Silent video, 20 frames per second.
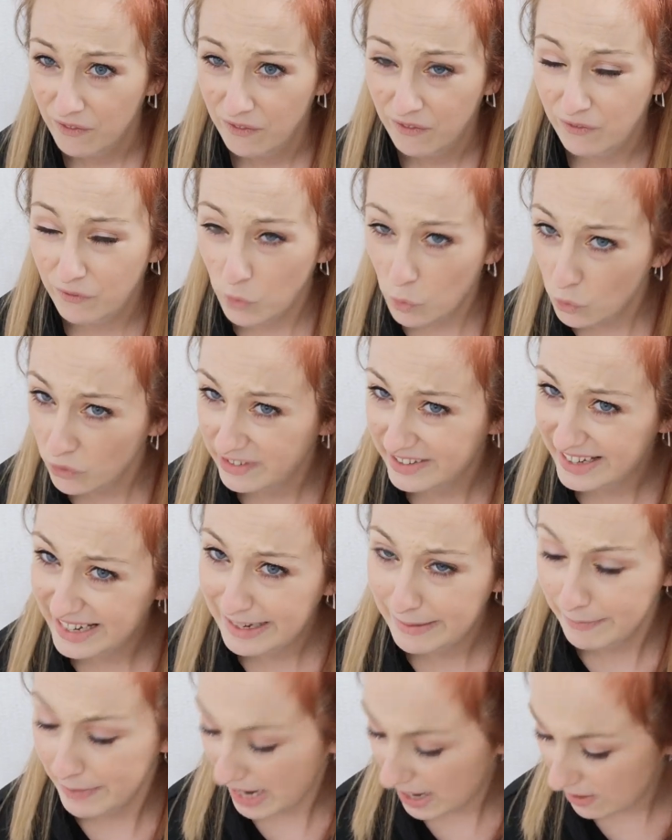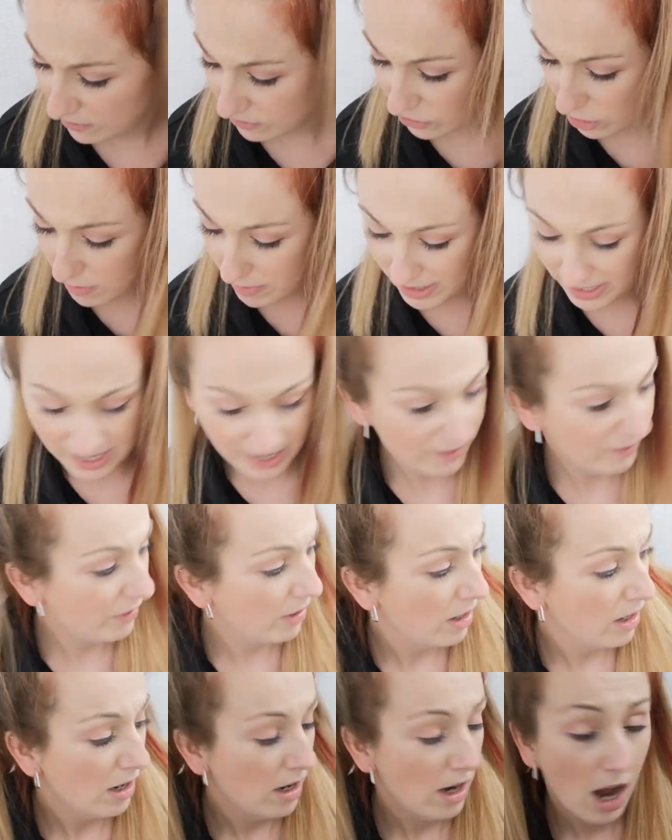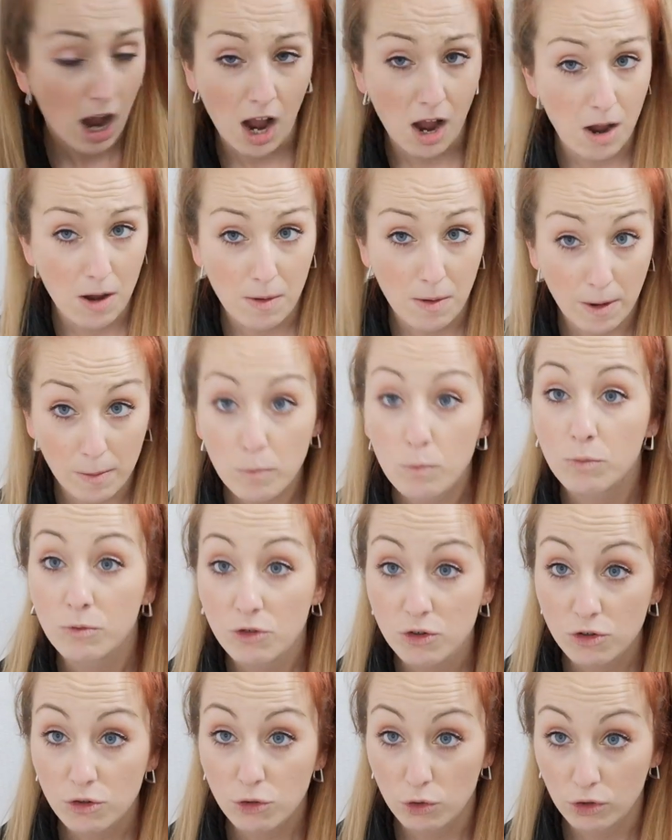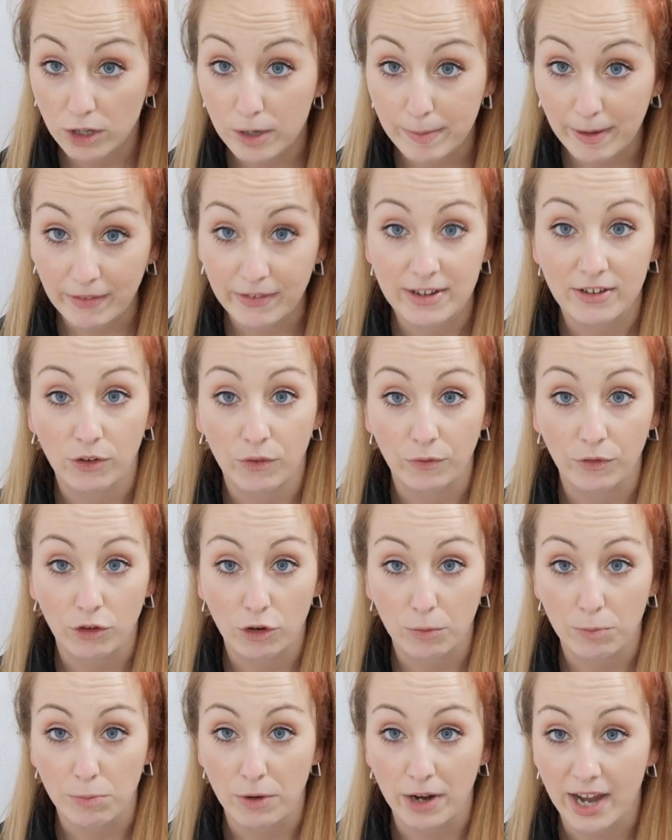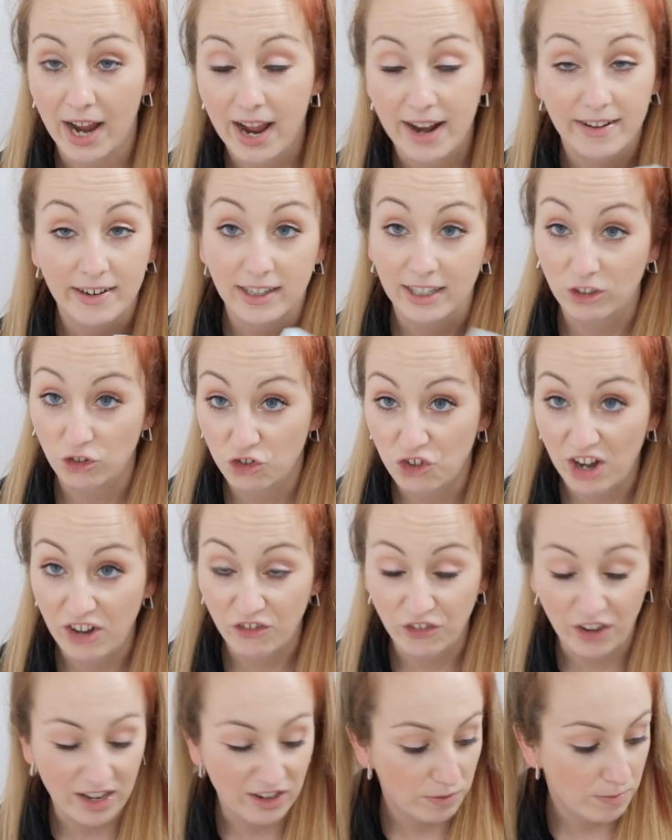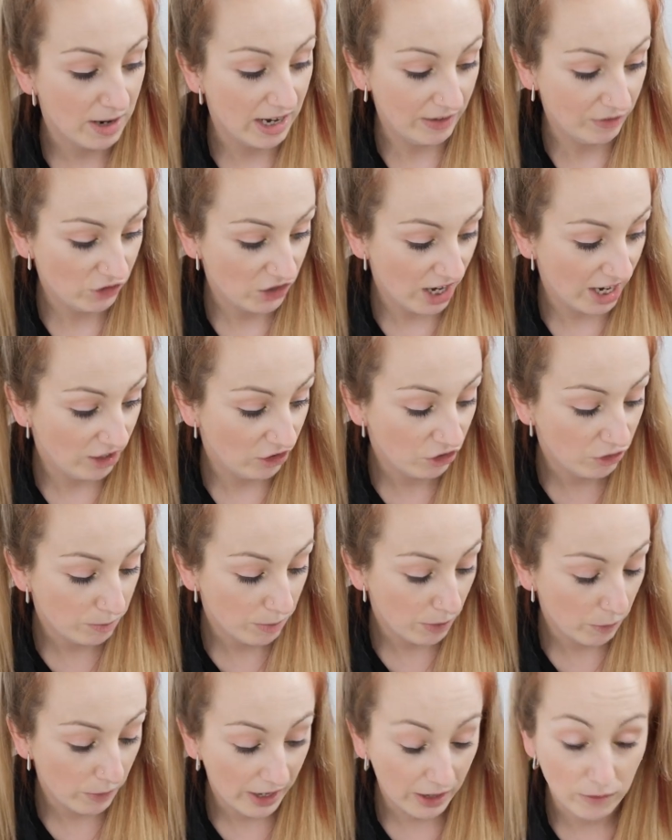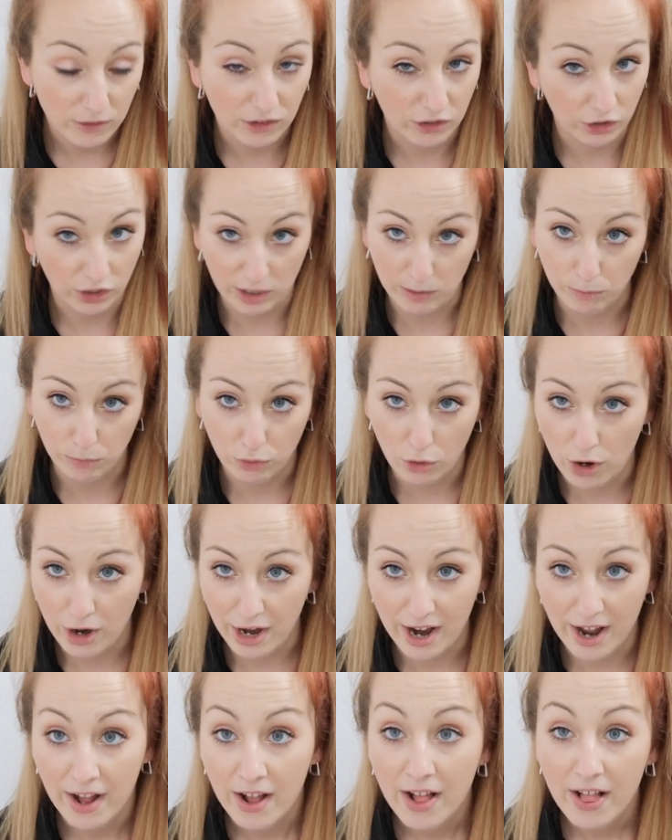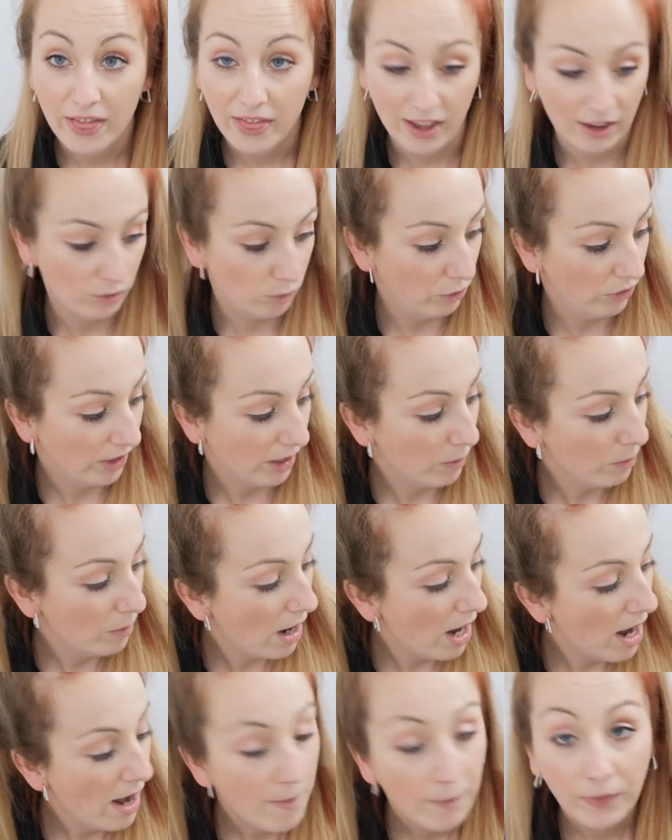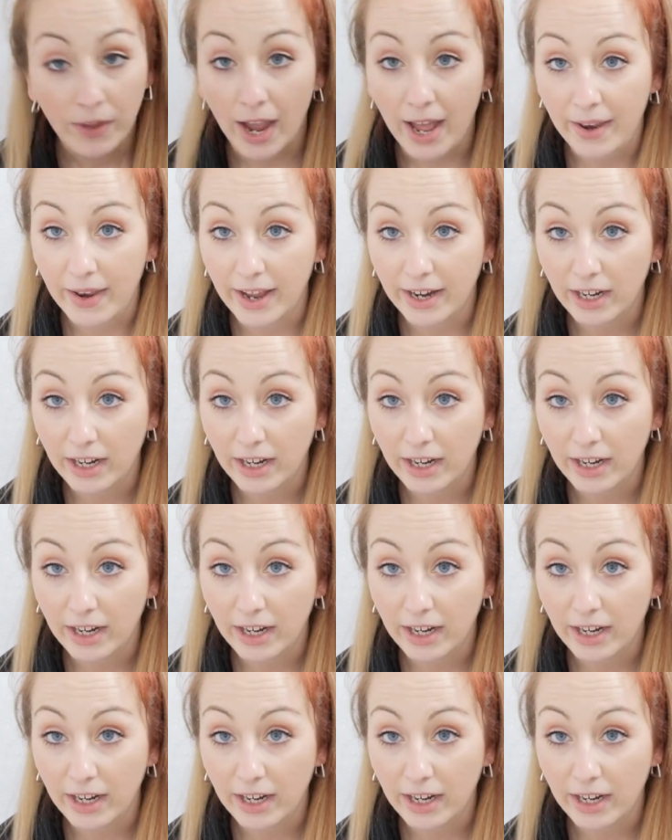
£14, I believe. Uh, I'm talking about these off the top of my head. Exchange rates may have changed, but when I was looking prior, that's what they were. And that